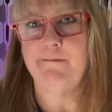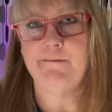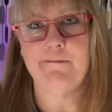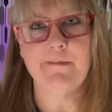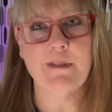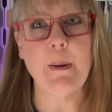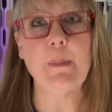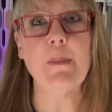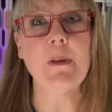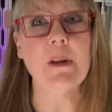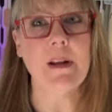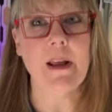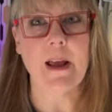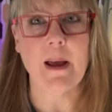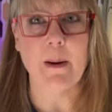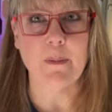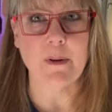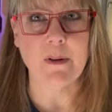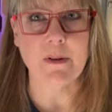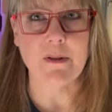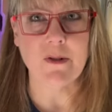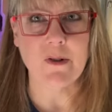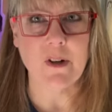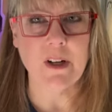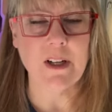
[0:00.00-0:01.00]
something
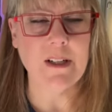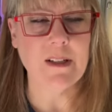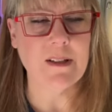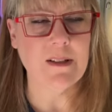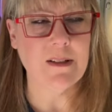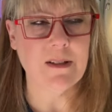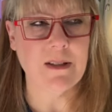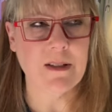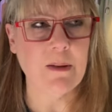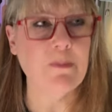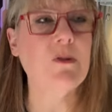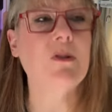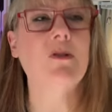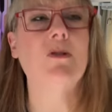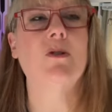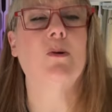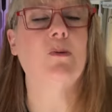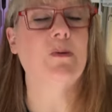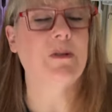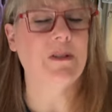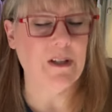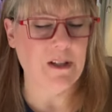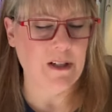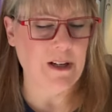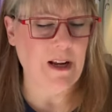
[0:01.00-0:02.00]
happens, right? Something's
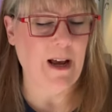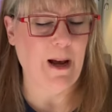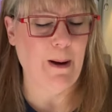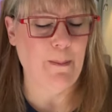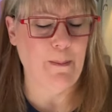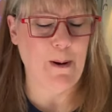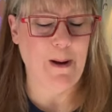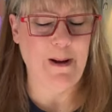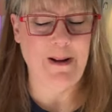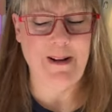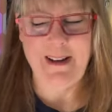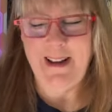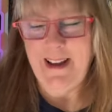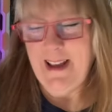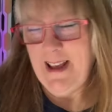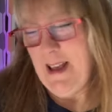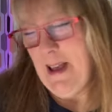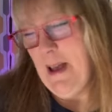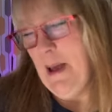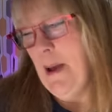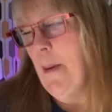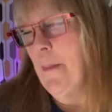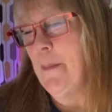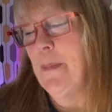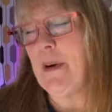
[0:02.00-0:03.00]
always going to happen.
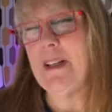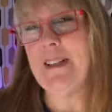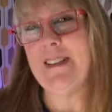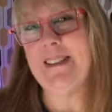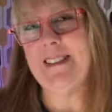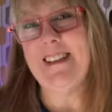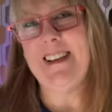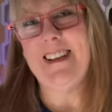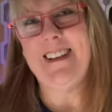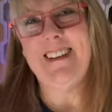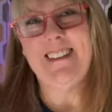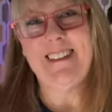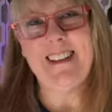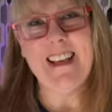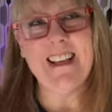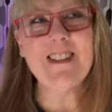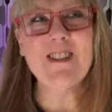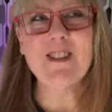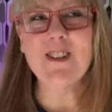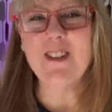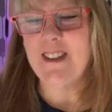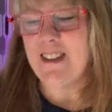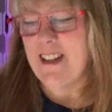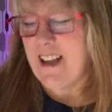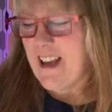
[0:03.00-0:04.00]
but uh,
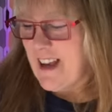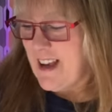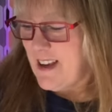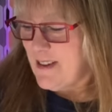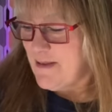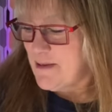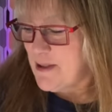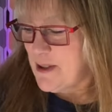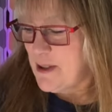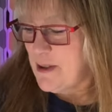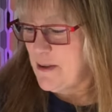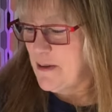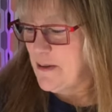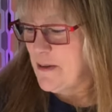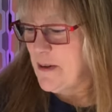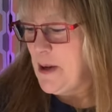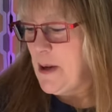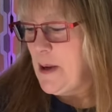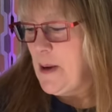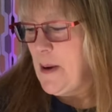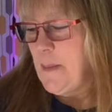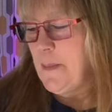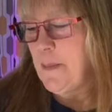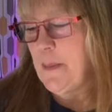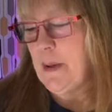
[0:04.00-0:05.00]
that's good to have too.
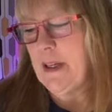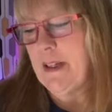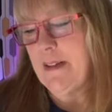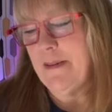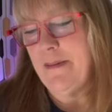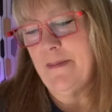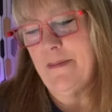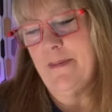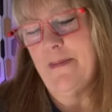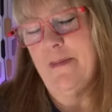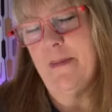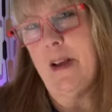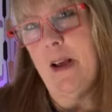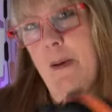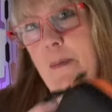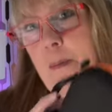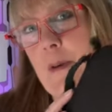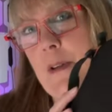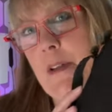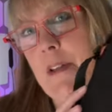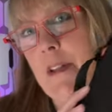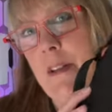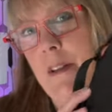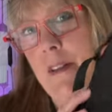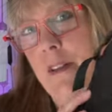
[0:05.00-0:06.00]
But I'll
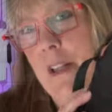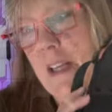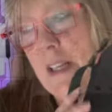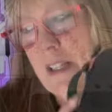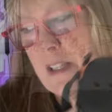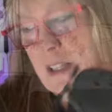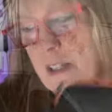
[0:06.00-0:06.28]
put a link